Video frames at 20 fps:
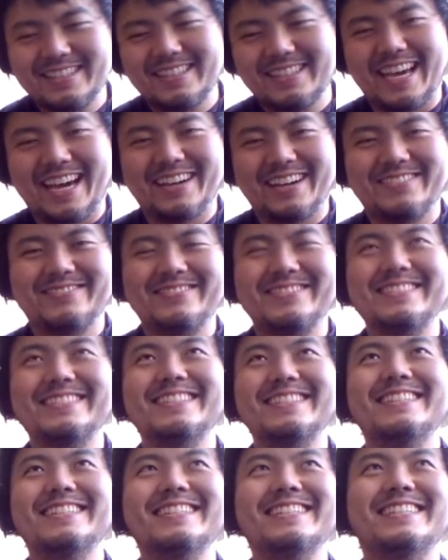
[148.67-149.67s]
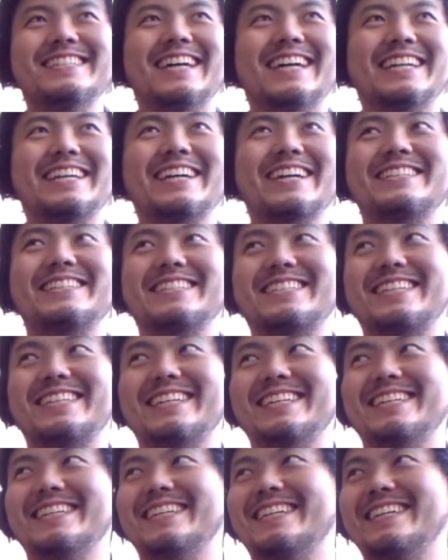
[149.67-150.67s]
Yeah. I think I just
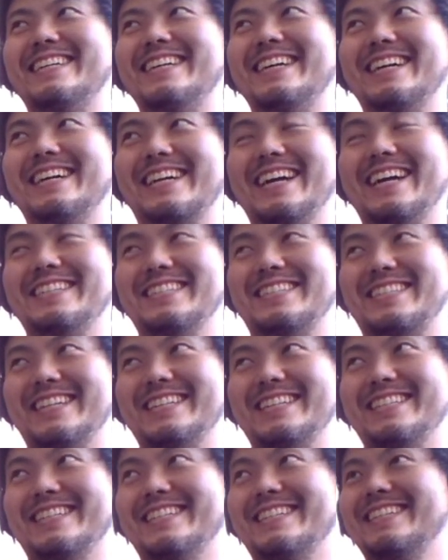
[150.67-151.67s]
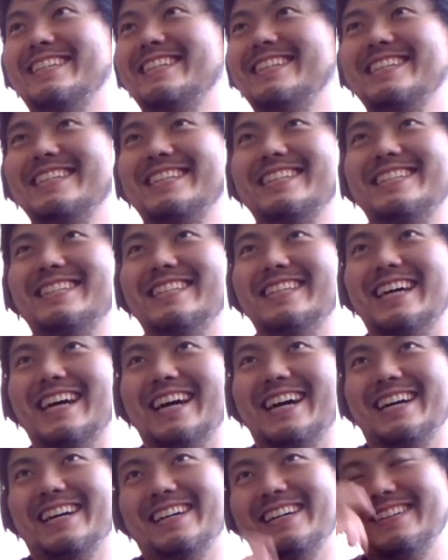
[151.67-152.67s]
need to
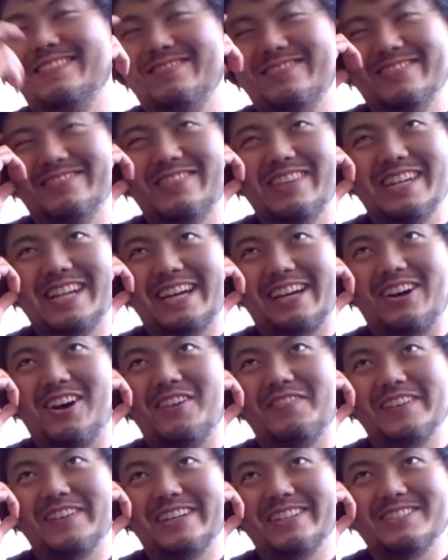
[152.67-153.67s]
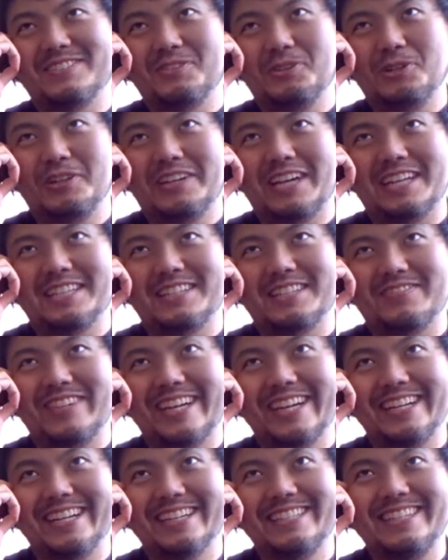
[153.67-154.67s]
made that coffee this morning. Had something
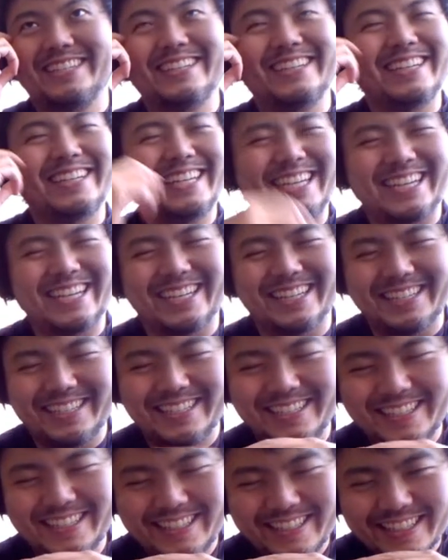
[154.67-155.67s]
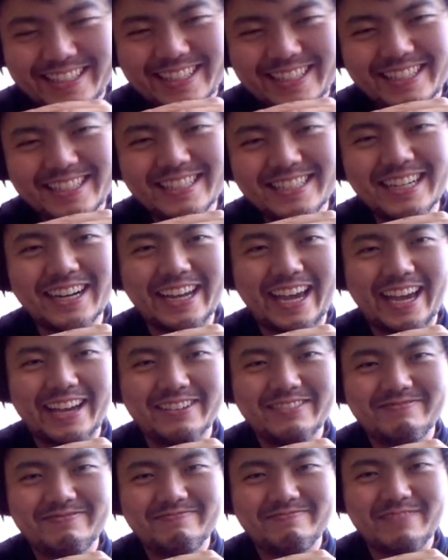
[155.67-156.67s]
in it. Okay,
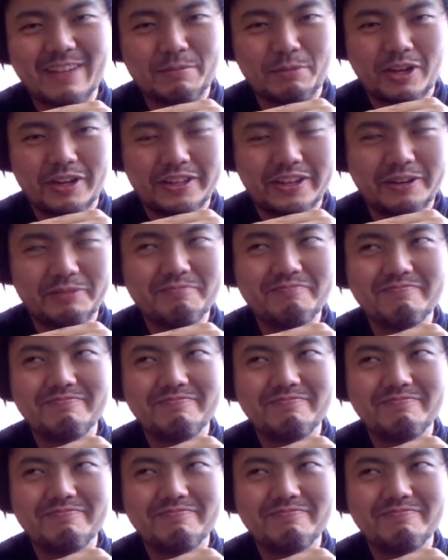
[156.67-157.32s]
I'm good though.